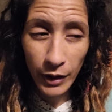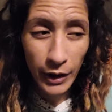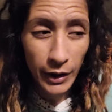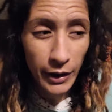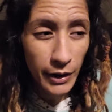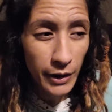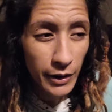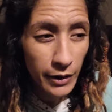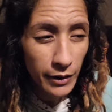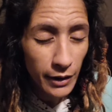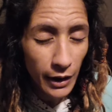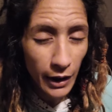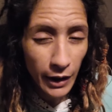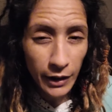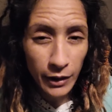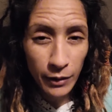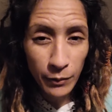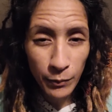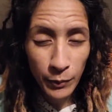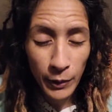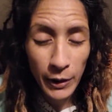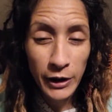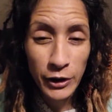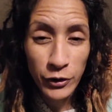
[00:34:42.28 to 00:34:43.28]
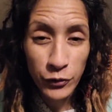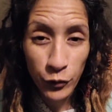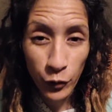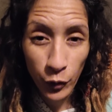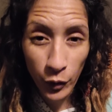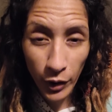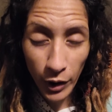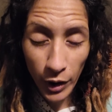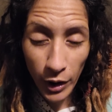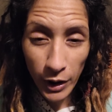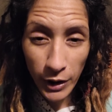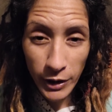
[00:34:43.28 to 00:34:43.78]
And He died in place
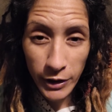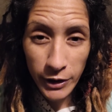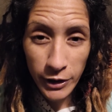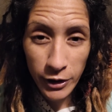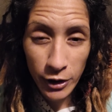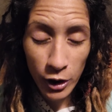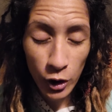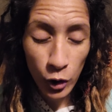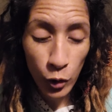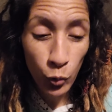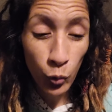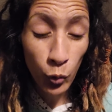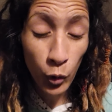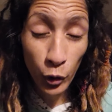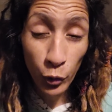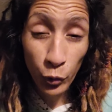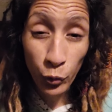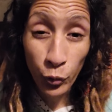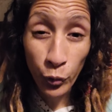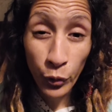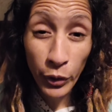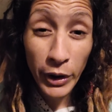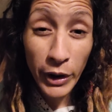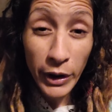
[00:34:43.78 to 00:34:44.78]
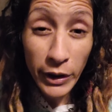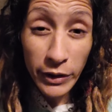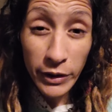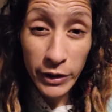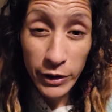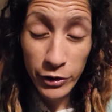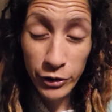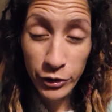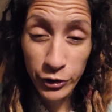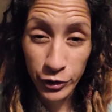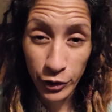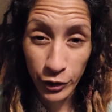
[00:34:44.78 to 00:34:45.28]
for us, what we
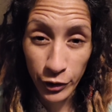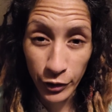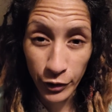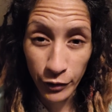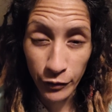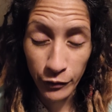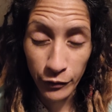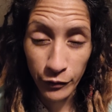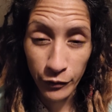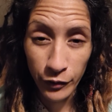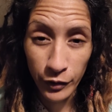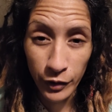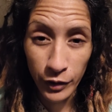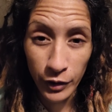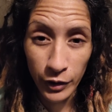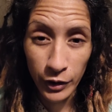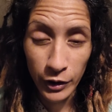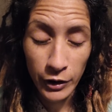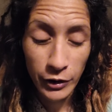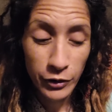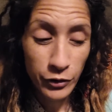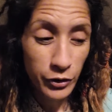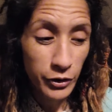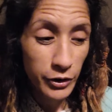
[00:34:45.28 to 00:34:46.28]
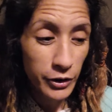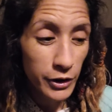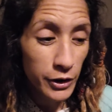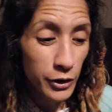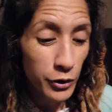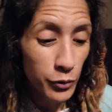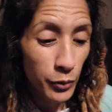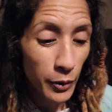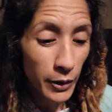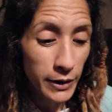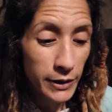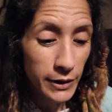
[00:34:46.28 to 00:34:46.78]
deserve.
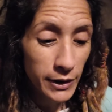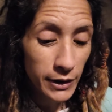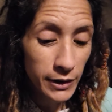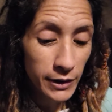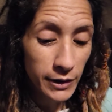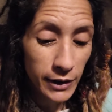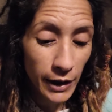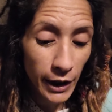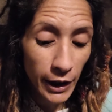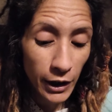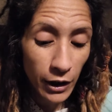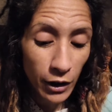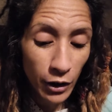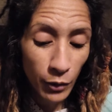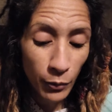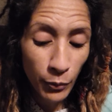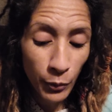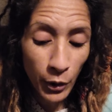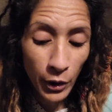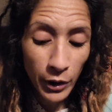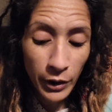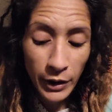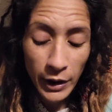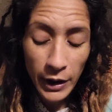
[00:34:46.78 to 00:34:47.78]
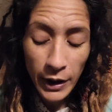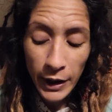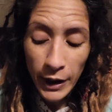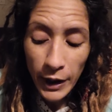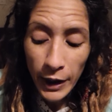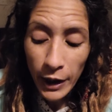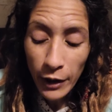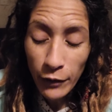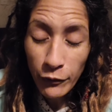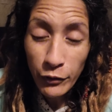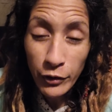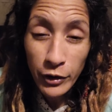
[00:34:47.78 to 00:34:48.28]
Jesus Christ has taken upon
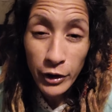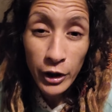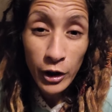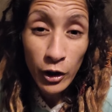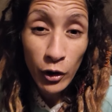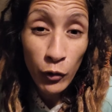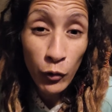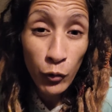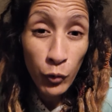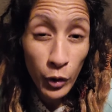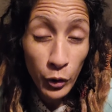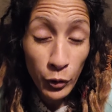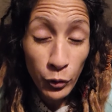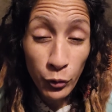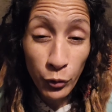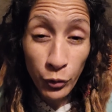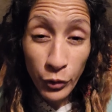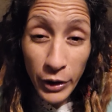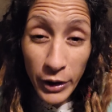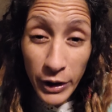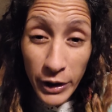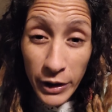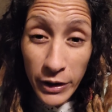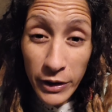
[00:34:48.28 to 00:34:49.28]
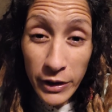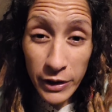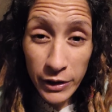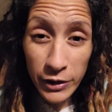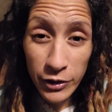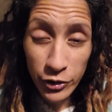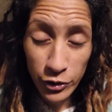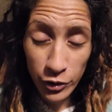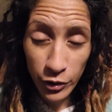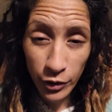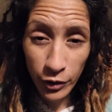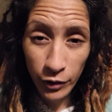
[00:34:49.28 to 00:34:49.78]
everything of what we
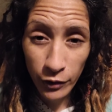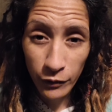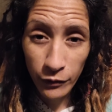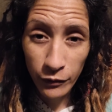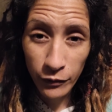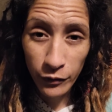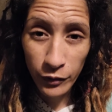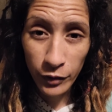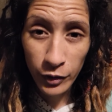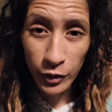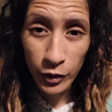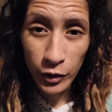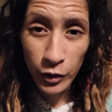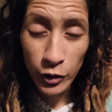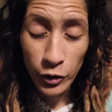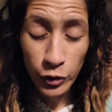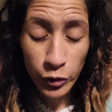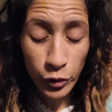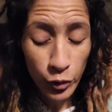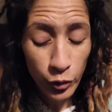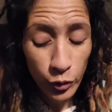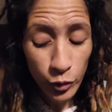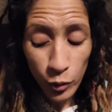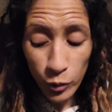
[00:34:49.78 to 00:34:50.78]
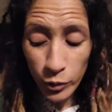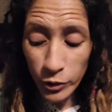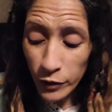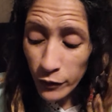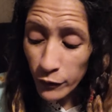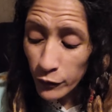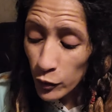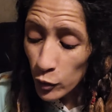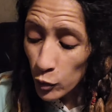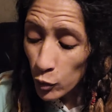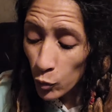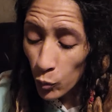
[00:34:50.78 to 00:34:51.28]
deserve. So those
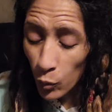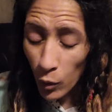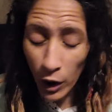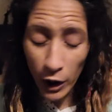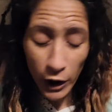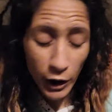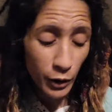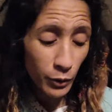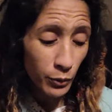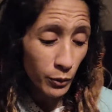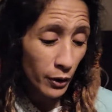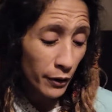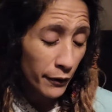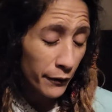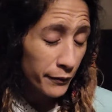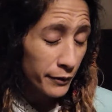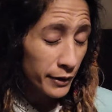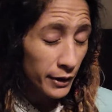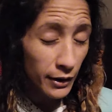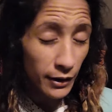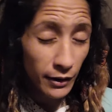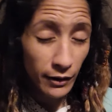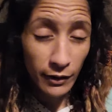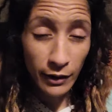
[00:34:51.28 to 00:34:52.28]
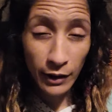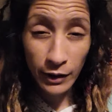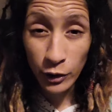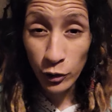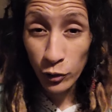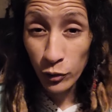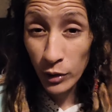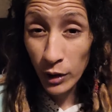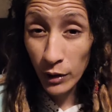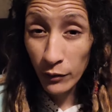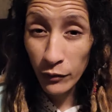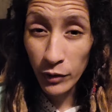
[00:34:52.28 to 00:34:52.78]
of you who walk around thinking that
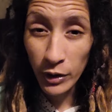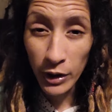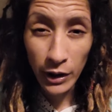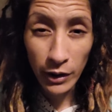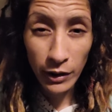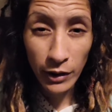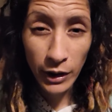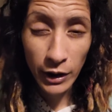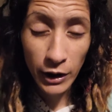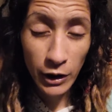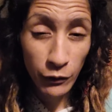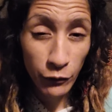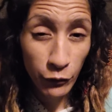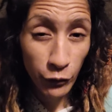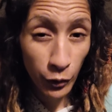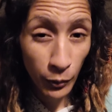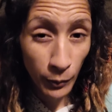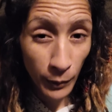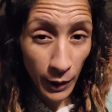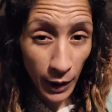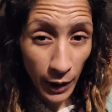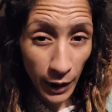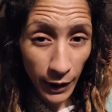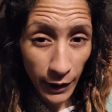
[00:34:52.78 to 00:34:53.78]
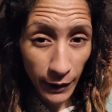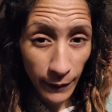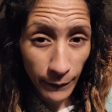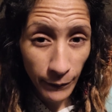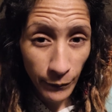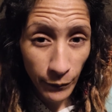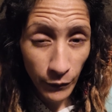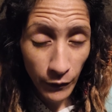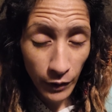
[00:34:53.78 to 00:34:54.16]
you never get nothing from God,